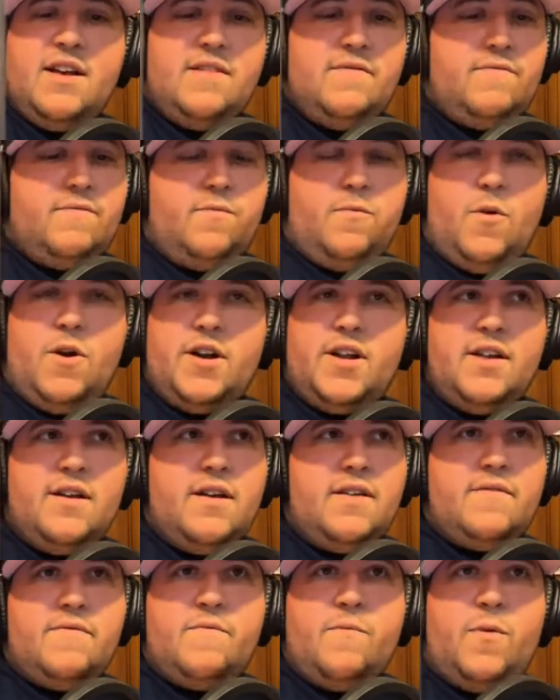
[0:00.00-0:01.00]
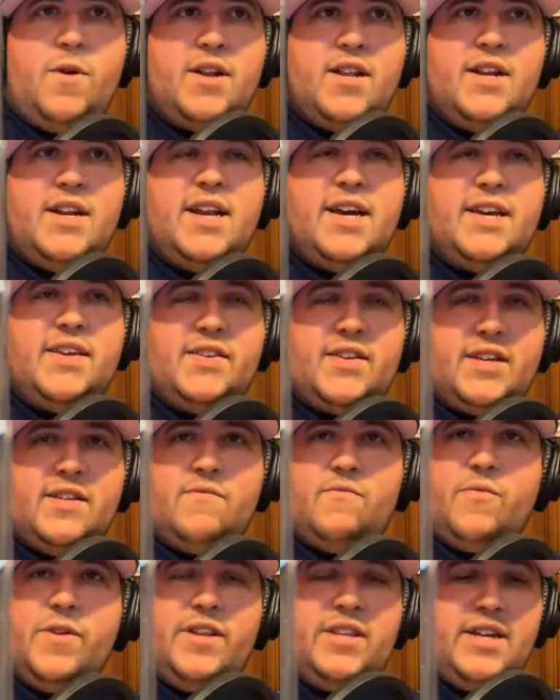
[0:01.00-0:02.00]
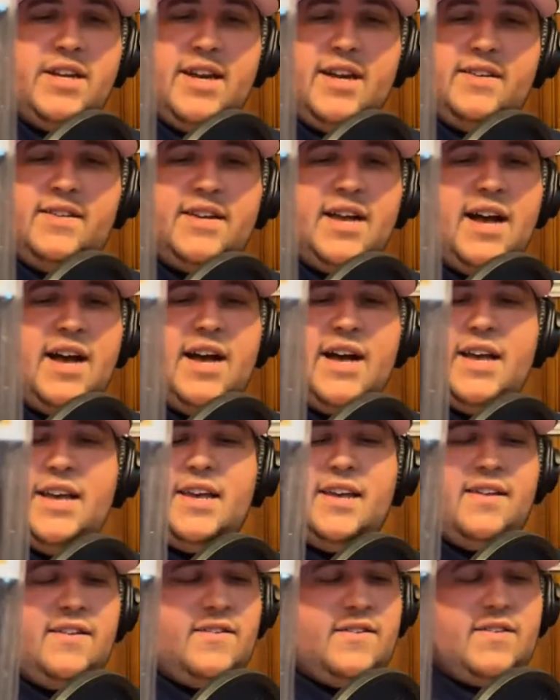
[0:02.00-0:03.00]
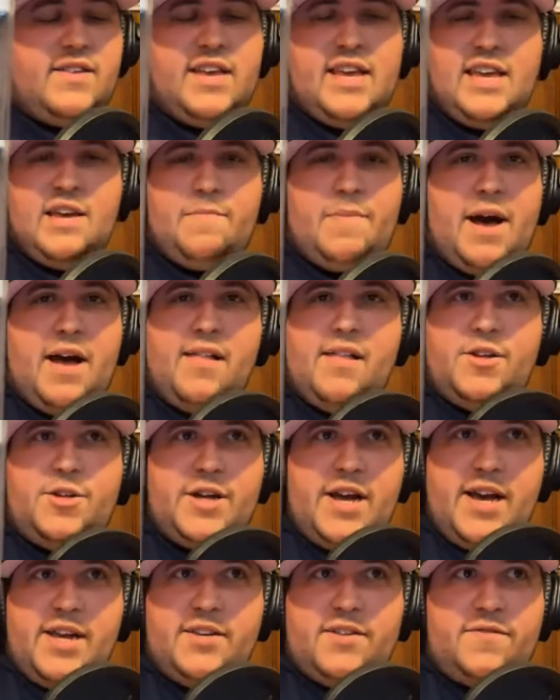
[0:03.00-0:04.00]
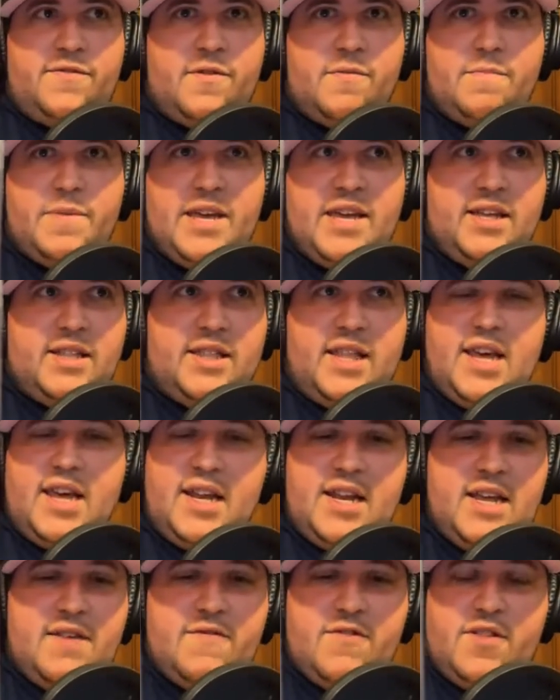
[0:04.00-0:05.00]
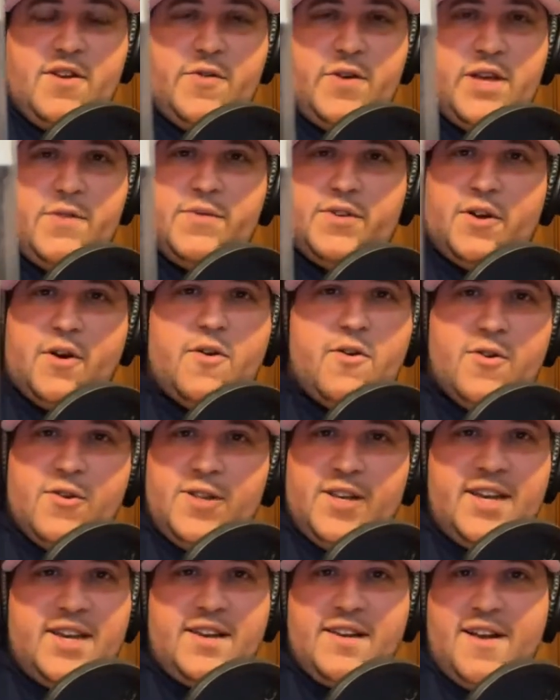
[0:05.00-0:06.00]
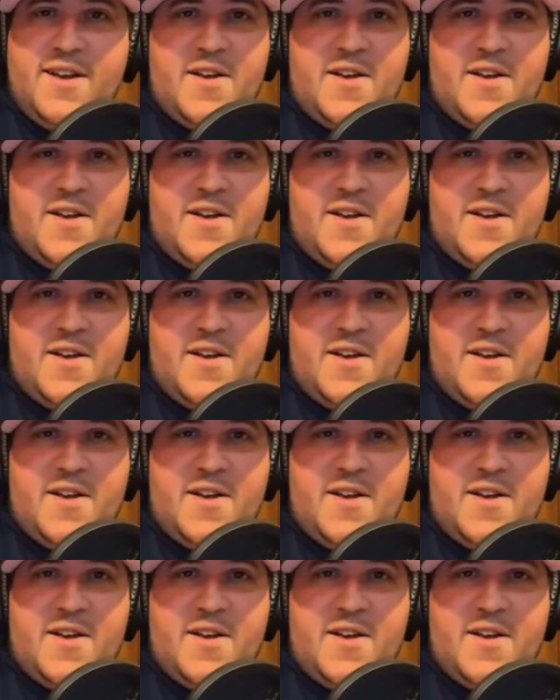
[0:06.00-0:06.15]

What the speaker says: What a nice, really nice guy. He apologized for being late, even though he was early.